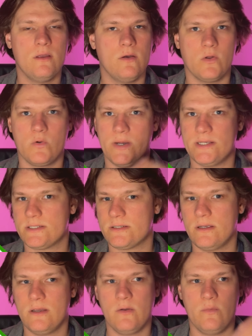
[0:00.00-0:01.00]
Otherwise,
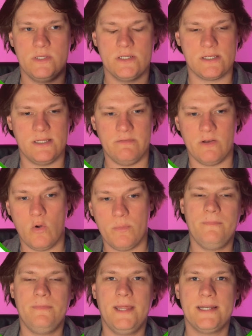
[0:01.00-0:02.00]
we just leave it
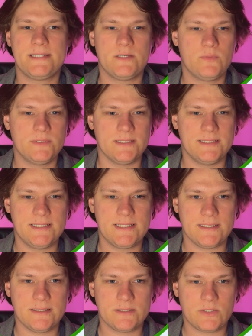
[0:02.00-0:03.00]
open. That is it with the
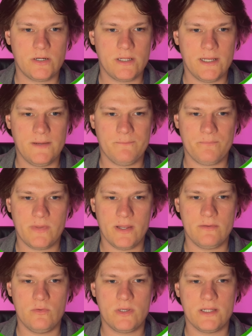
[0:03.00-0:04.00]
detailed targeting.
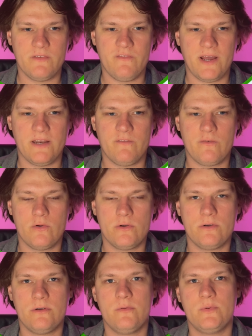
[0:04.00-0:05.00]
Then you can define it
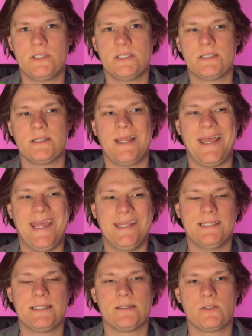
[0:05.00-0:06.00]
further, which is an
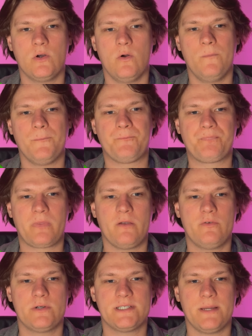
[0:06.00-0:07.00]
end. So
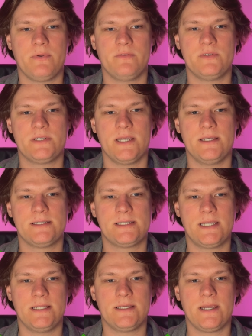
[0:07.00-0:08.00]
for example, if you say
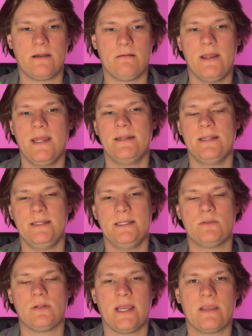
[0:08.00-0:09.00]
skincare and they need
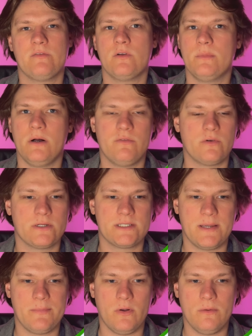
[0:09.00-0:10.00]
to like football, for
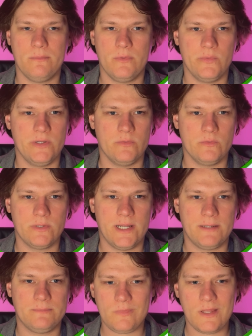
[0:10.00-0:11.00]
example, but we don't do
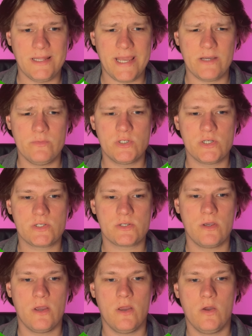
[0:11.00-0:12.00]
that. Languages,
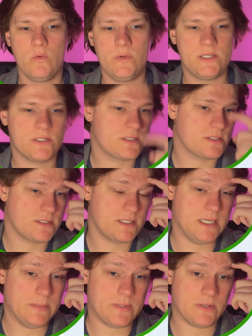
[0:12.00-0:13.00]
we just
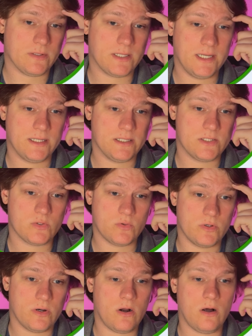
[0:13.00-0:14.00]
keep it on English
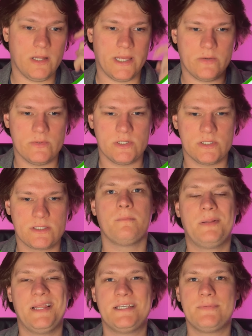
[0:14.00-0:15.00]
or all languages.
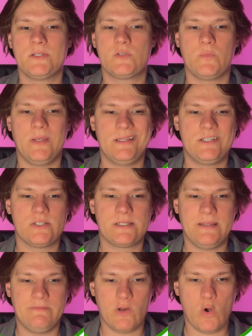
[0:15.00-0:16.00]
Placements, we just
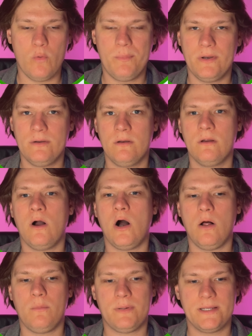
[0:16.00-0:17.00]
leave it open.
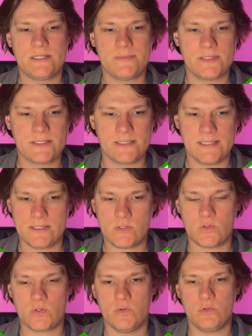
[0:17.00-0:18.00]
All placements, this is
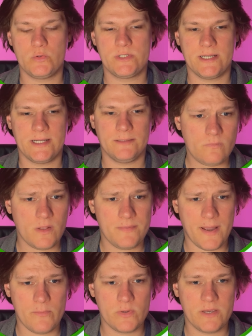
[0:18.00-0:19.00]
also a new setting.
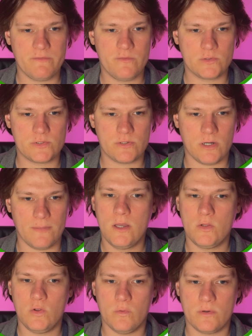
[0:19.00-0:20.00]
Now you can filter on, do
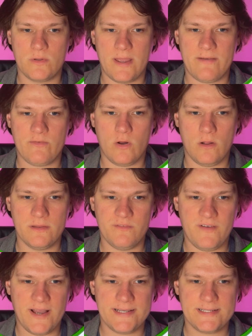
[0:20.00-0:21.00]
you want to have all
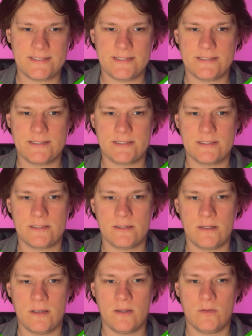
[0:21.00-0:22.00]
devices?
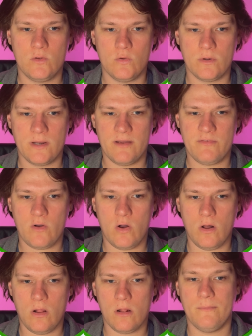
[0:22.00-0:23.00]
Do you want to have
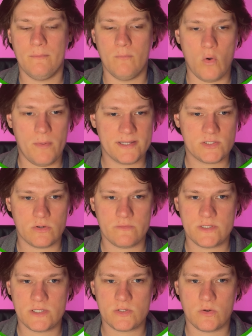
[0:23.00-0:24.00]
all mobile
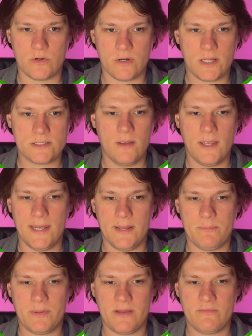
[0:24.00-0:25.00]
services or not? And then
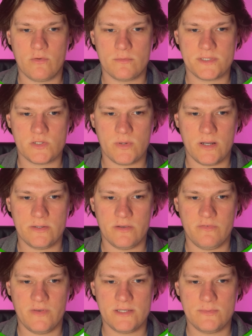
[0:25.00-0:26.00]
platforms as well. You have
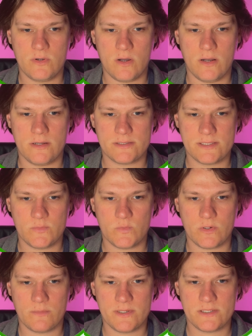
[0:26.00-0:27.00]
Facebook, Audience
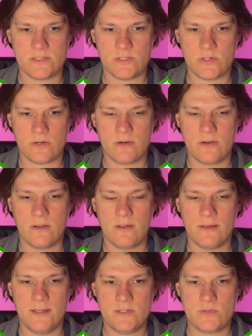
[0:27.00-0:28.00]
Network, Messenger,
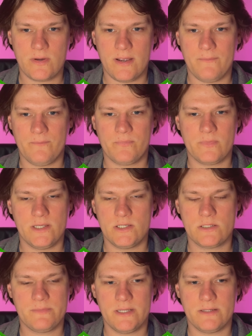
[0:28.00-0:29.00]
Instagram. They
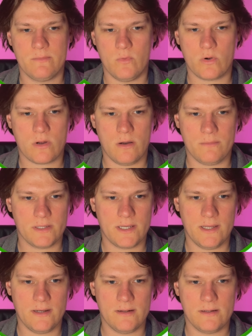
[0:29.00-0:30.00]
just made it more
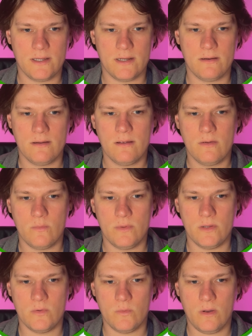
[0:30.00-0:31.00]
complicated again with
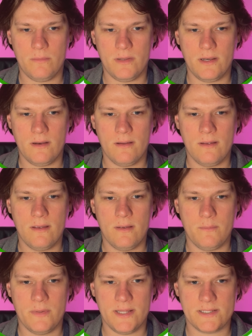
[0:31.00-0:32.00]
the new update,
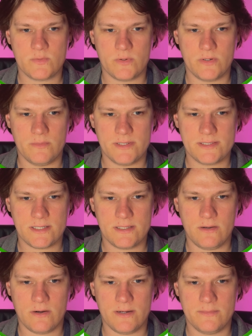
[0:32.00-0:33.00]
but that's where you basically
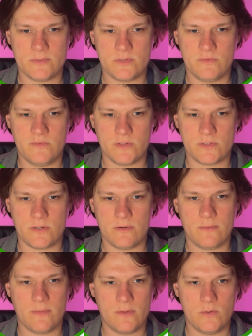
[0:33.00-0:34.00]
are able to filter.
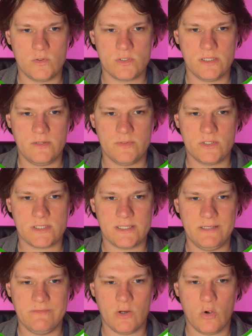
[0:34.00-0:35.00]
Usually we just
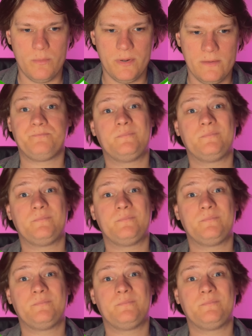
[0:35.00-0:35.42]
leave it open.